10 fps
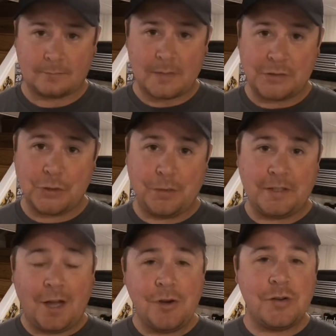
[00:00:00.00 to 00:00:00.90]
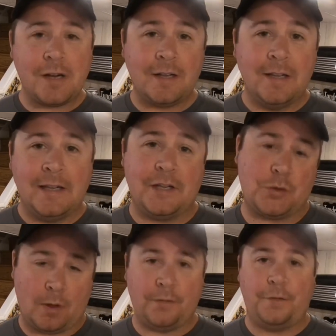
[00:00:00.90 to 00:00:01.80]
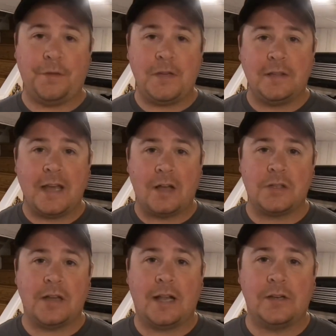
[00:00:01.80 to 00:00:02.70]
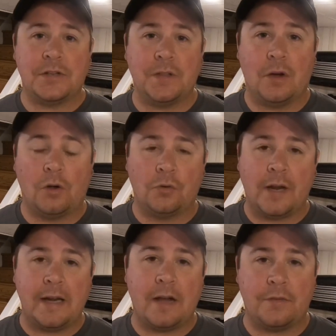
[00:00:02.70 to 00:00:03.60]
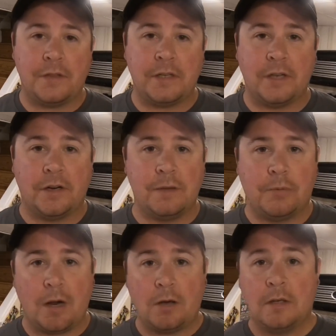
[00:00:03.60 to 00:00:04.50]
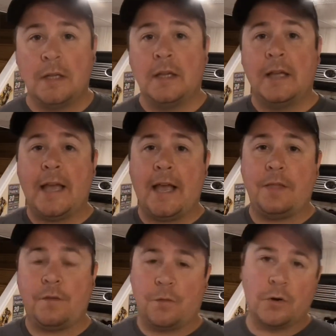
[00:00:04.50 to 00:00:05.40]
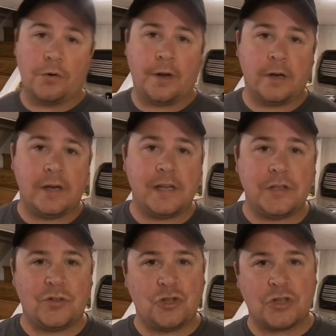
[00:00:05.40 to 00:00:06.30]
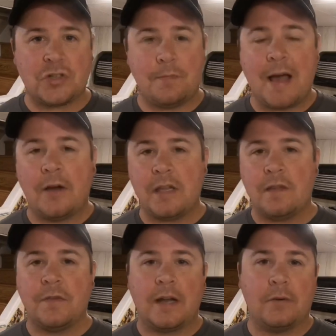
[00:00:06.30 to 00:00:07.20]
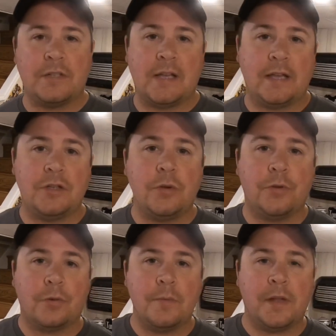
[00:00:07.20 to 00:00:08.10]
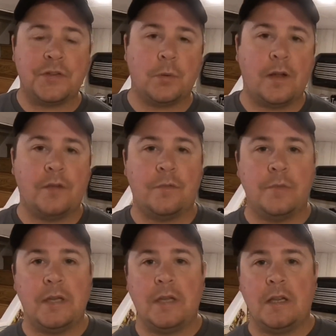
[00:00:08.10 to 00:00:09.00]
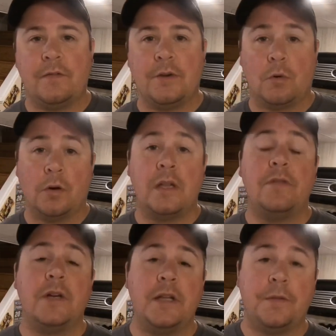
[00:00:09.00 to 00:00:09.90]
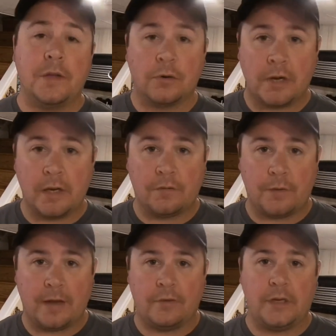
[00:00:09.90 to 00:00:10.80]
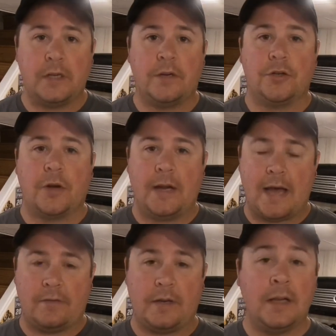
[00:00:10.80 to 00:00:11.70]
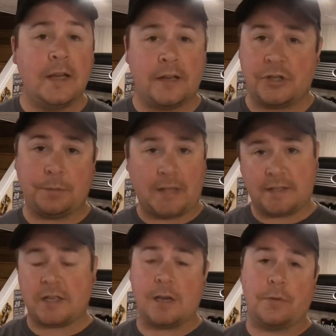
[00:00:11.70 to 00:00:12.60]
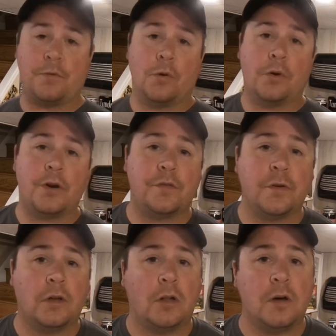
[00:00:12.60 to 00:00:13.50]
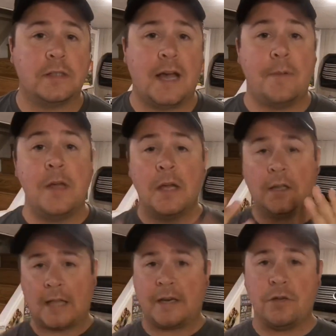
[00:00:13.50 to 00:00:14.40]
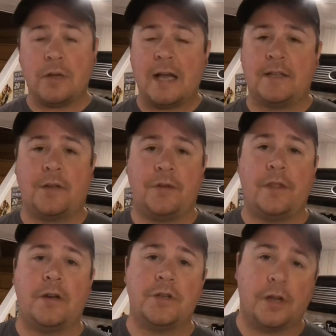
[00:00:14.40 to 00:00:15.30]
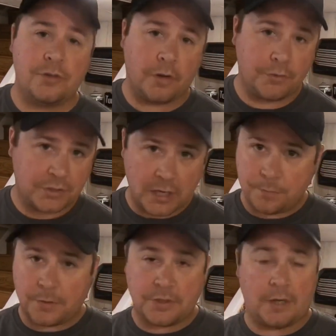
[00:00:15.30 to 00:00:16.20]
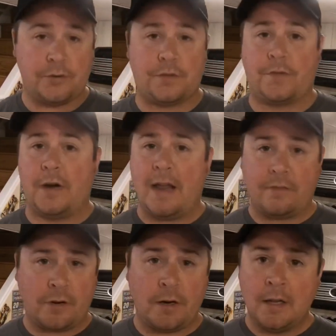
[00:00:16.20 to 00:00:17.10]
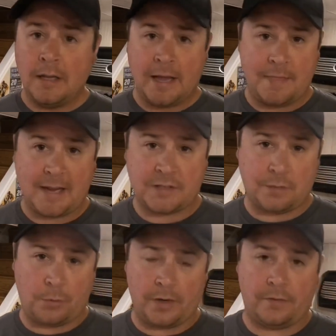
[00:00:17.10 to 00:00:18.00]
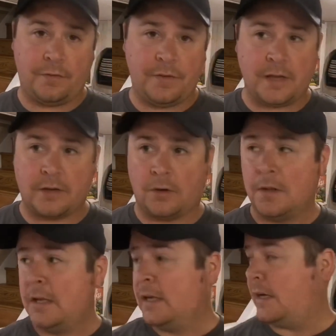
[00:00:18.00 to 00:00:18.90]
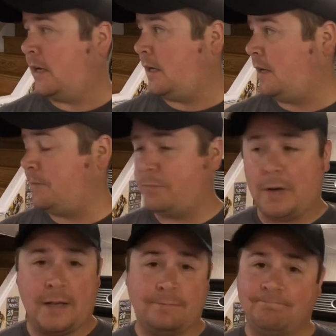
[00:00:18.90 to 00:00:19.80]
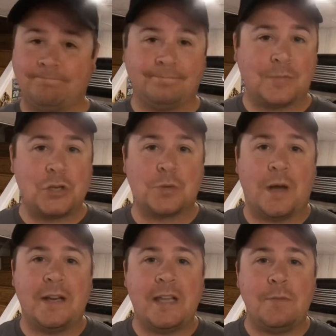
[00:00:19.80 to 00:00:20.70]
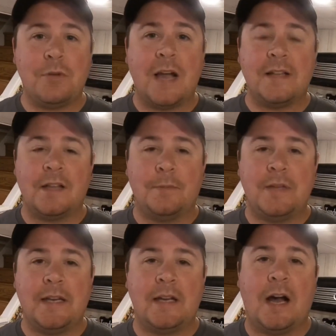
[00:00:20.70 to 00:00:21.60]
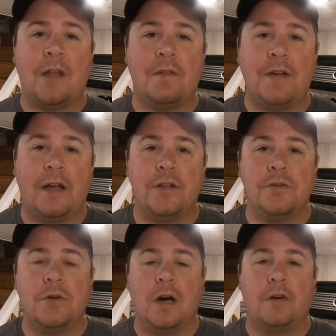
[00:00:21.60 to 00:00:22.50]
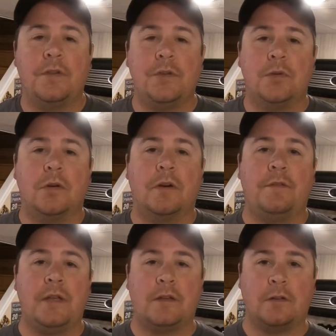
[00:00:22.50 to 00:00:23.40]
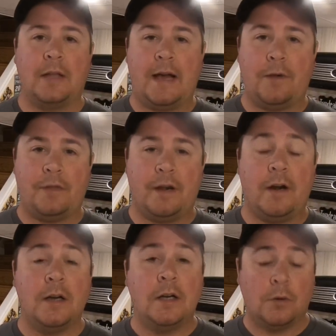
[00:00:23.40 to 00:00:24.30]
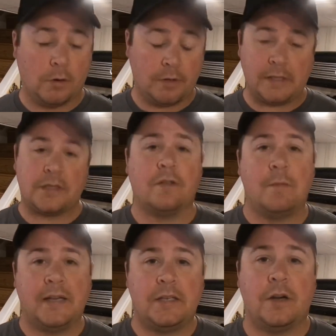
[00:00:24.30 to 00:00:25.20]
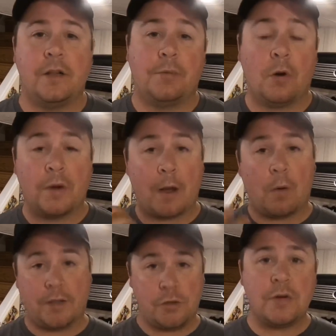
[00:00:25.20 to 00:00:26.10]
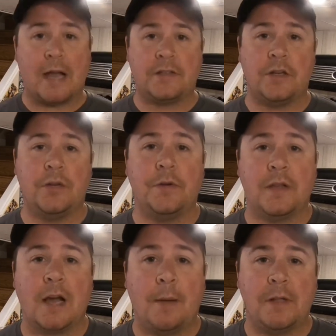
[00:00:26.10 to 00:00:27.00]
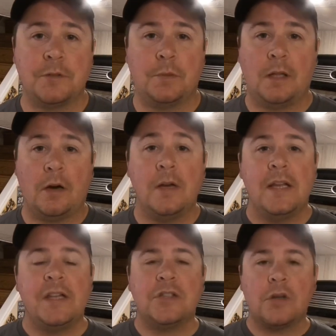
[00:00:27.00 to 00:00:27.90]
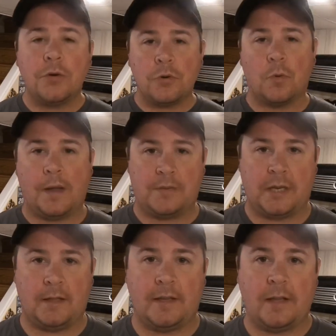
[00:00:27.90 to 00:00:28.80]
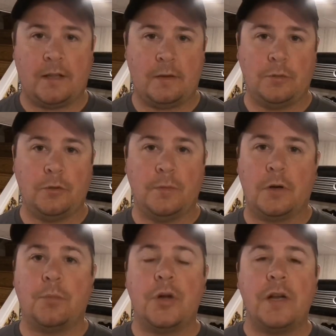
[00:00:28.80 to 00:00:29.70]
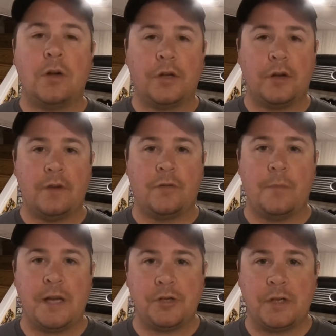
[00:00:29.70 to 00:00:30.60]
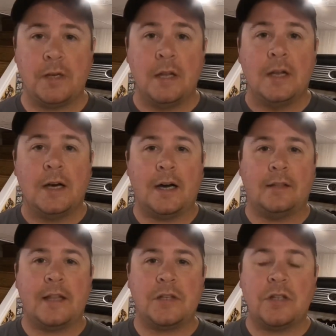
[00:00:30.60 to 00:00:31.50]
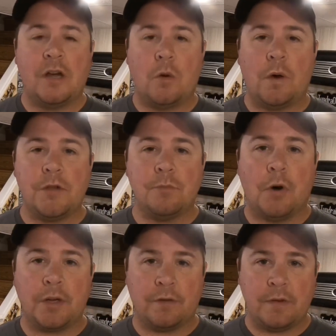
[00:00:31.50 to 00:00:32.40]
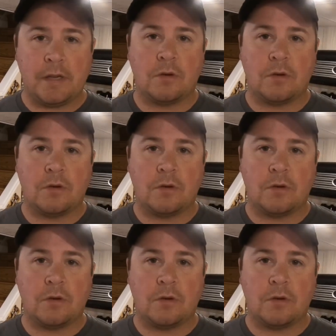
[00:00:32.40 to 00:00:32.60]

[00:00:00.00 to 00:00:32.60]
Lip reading: So the Tundra is $12,000 to $15,000 in the hole right now for the TRD Pro. And the 4Runner is just about even, I would say, 2-3 months away from being even or even in the green if we ever needed to trade out of it. Now, she plans to keep her 4Runner for a long time. A lot of you guys out there that are Tundra owners, keep your Tundras forever. And that is the point of the vehicle. But just wanted to keep you guys updated on the value of your vehicle out there, or at least of my TRD Pro. What I want you guys to do in the comments below is go to a website like Kelly Blue Book, put in all your information, let us know what you bought your vehicle